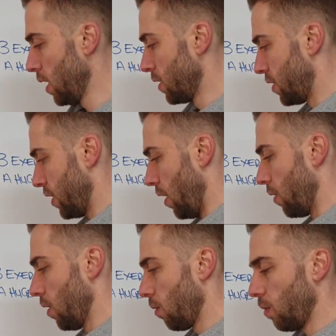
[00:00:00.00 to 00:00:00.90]
So
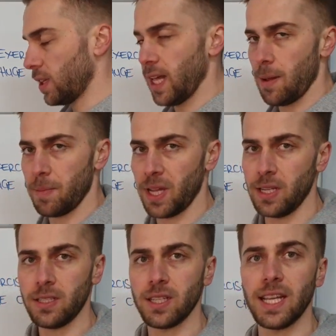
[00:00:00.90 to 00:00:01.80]
what that
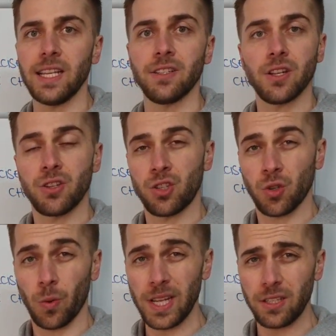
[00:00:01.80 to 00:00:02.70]
means is
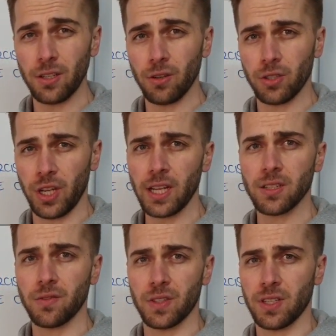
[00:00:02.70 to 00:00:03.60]
squeezing your
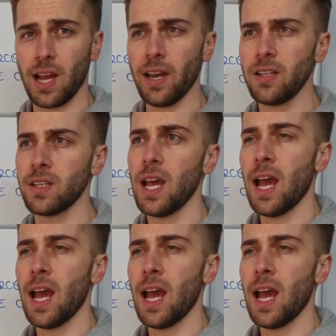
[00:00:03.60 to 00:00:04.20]
chest for starters